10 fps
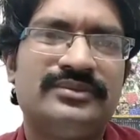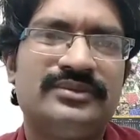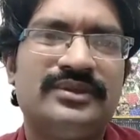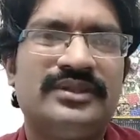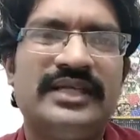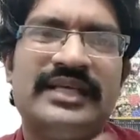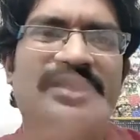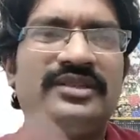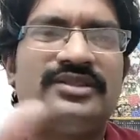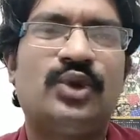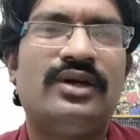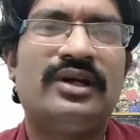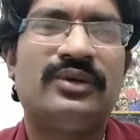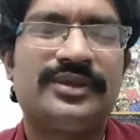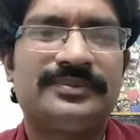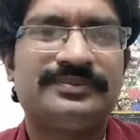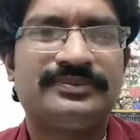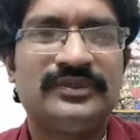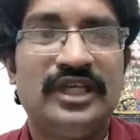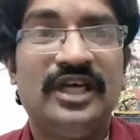get solved out.
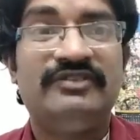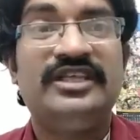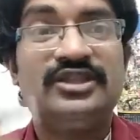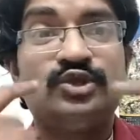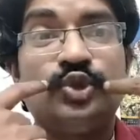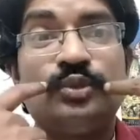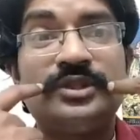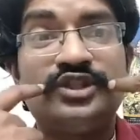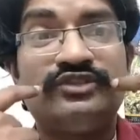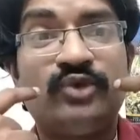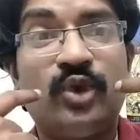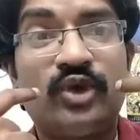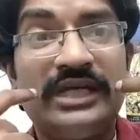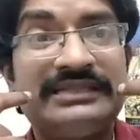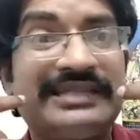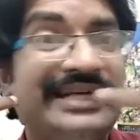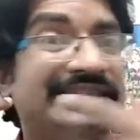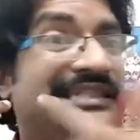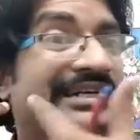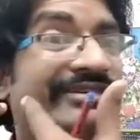If it is too much of oral thrush
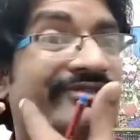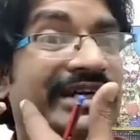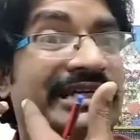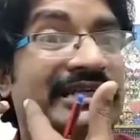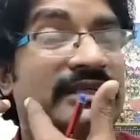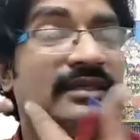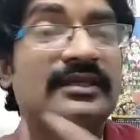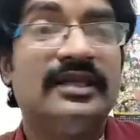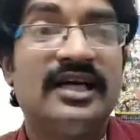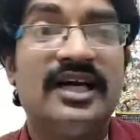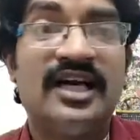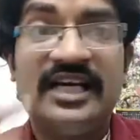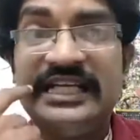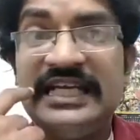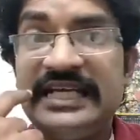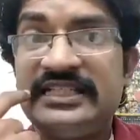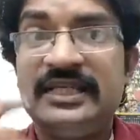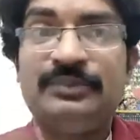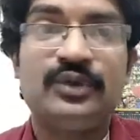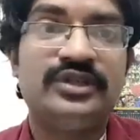and white curdy like
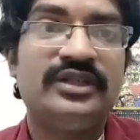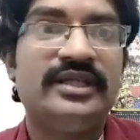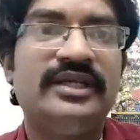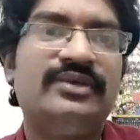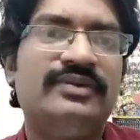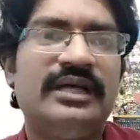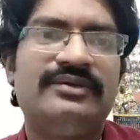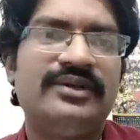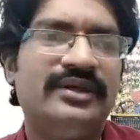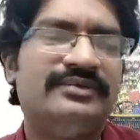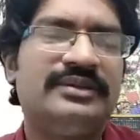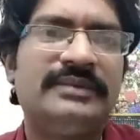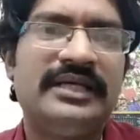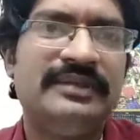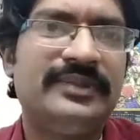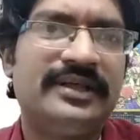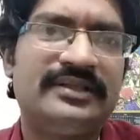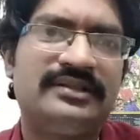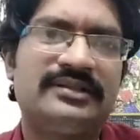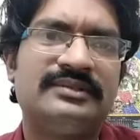deposit, then you will have to give some antibiotics
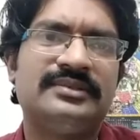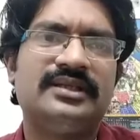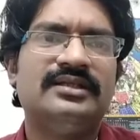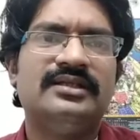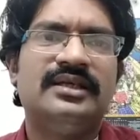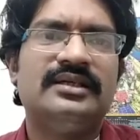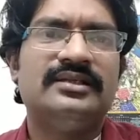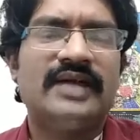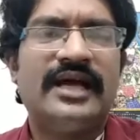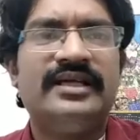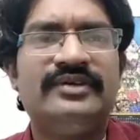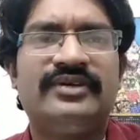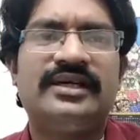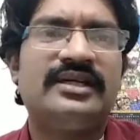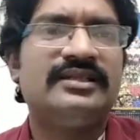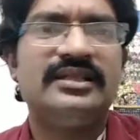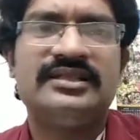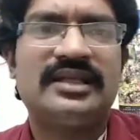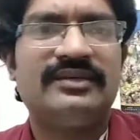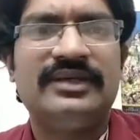or something. Antifungal things are
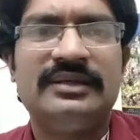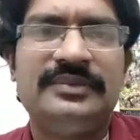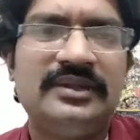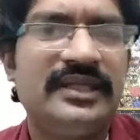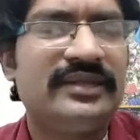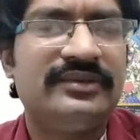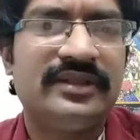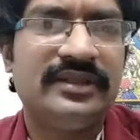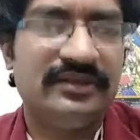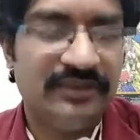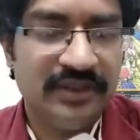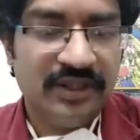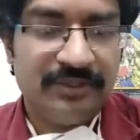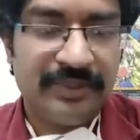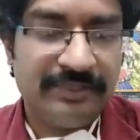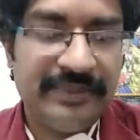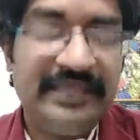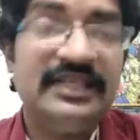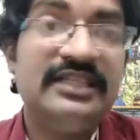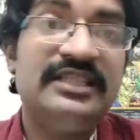available that you can give. But
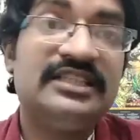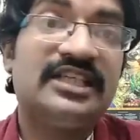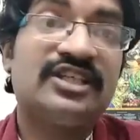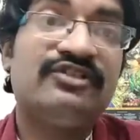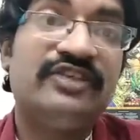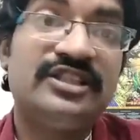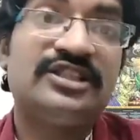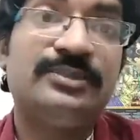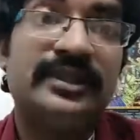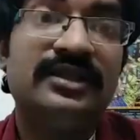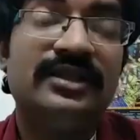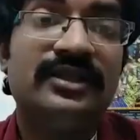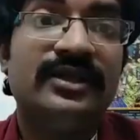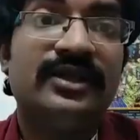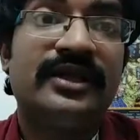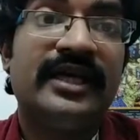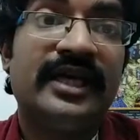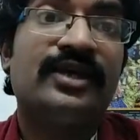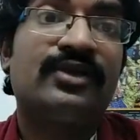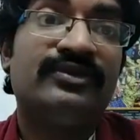mainly these are the first month care
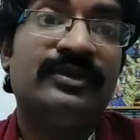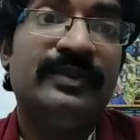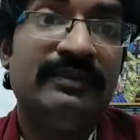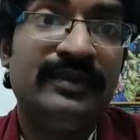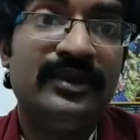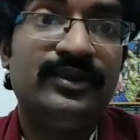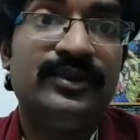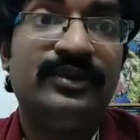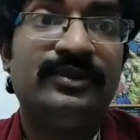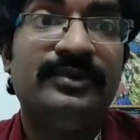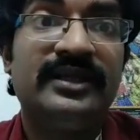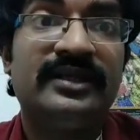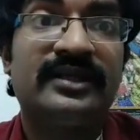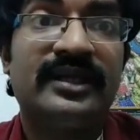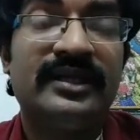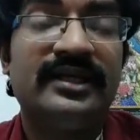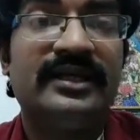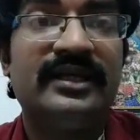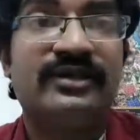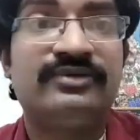of the baby. You should be really careful.